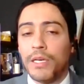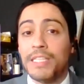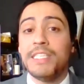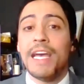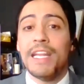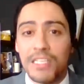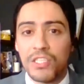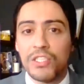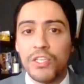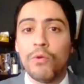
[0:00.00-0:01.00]
intended
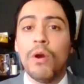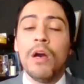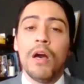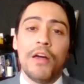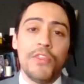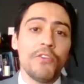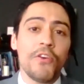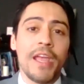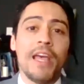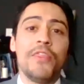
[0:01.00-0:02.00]
to do. On the
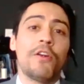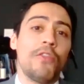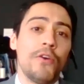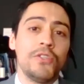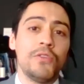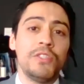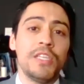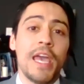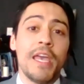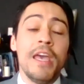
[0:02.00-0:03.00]
other hand, there are those who
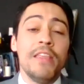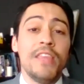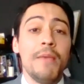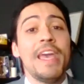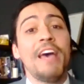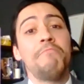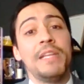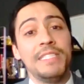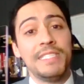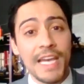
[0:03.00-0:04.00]
say they may have
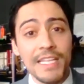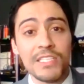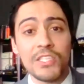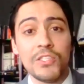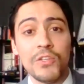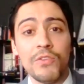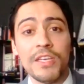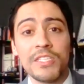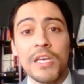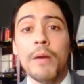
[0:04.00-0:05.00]
been intended to do
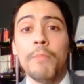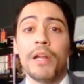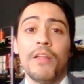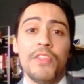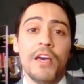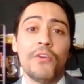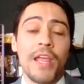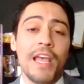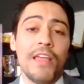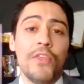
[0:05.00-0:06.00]
this, but on the other
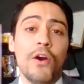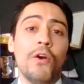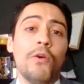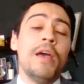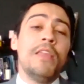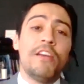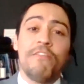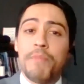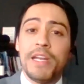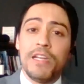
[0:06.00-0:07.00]
hand, though, there
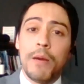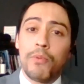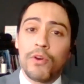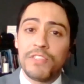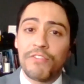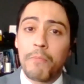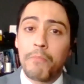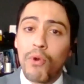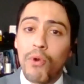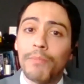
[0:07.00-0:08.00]
have been a number of different
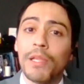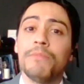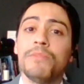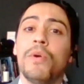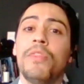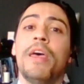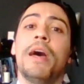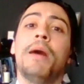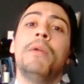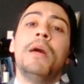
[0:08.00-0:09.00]
problems with
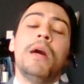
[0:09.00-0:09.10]
them,